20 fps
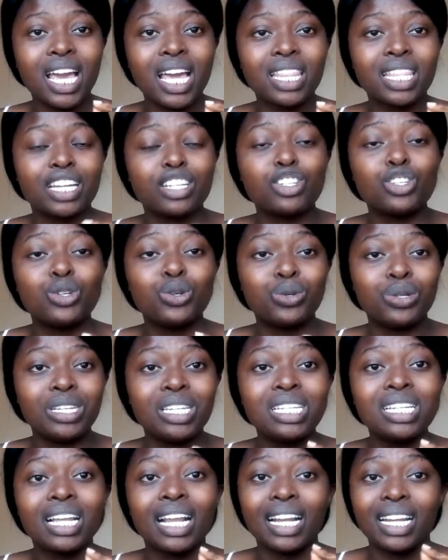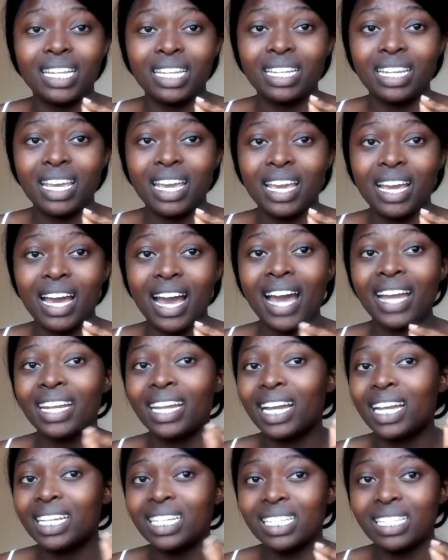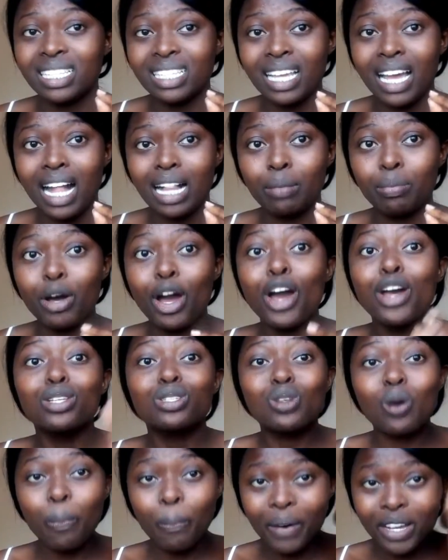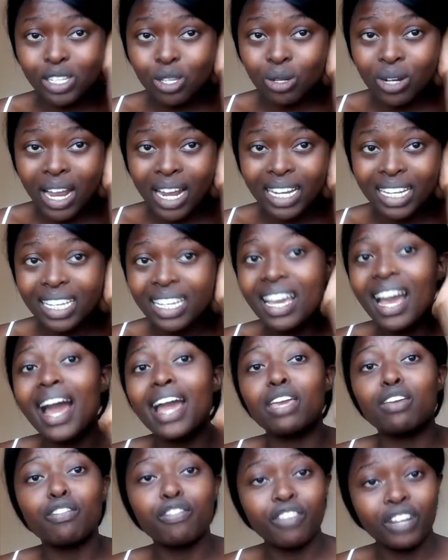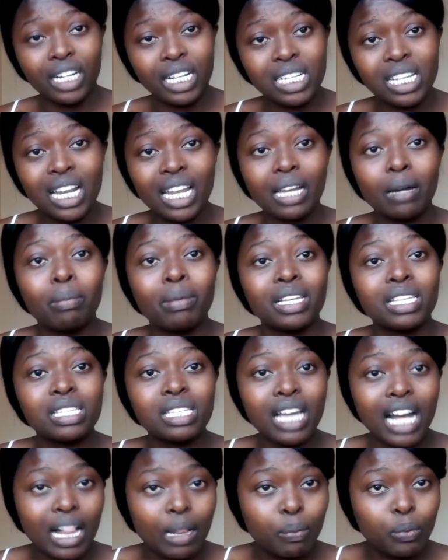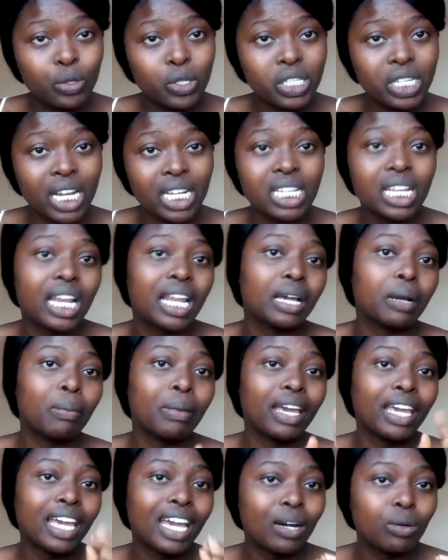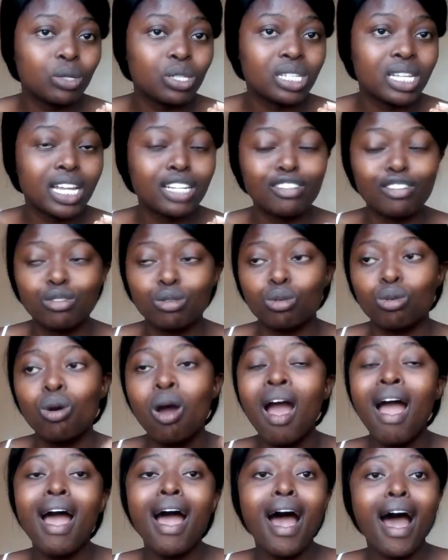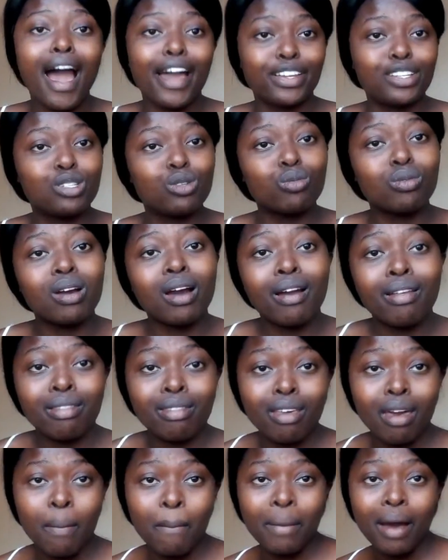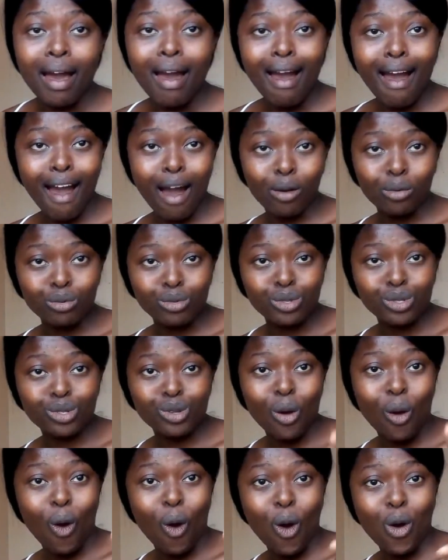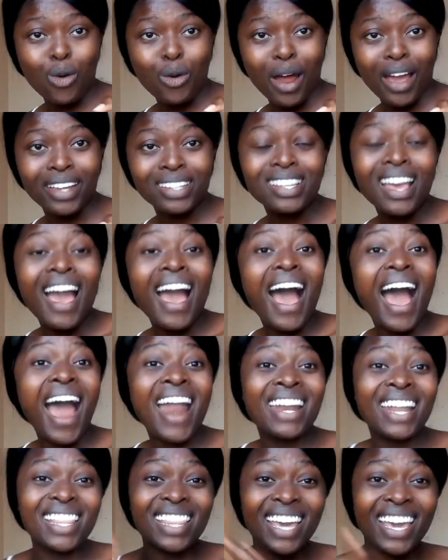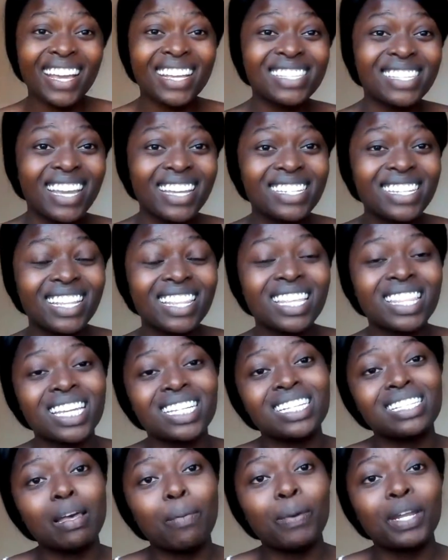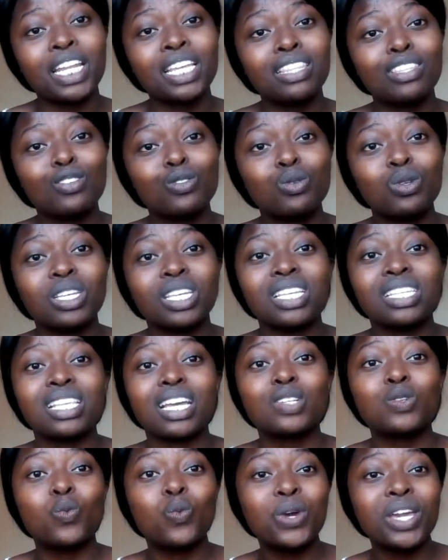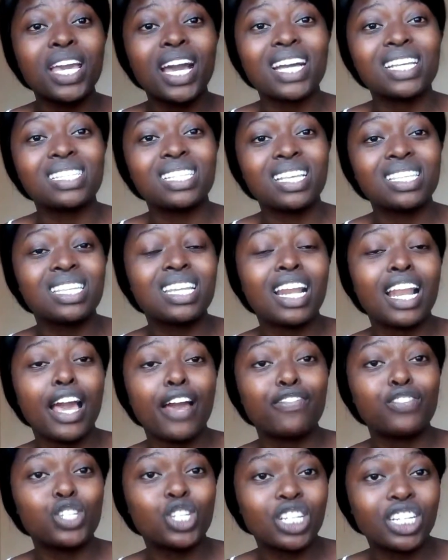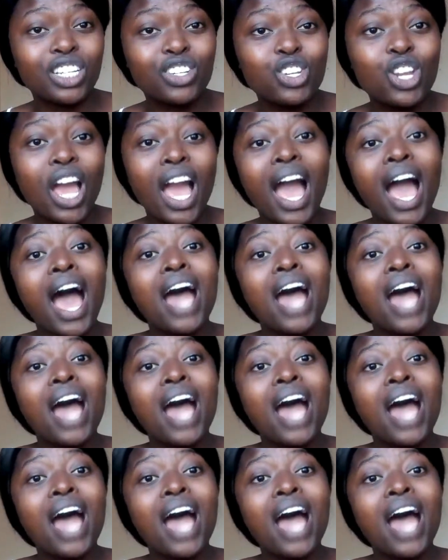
there that you need clean hair and a clean scalp. So personally, I felt like my scalp was dirty, like my hair was dirty, so I took them out. All right. Another exciting thing that is happening this week is that we as Destiny Life Church,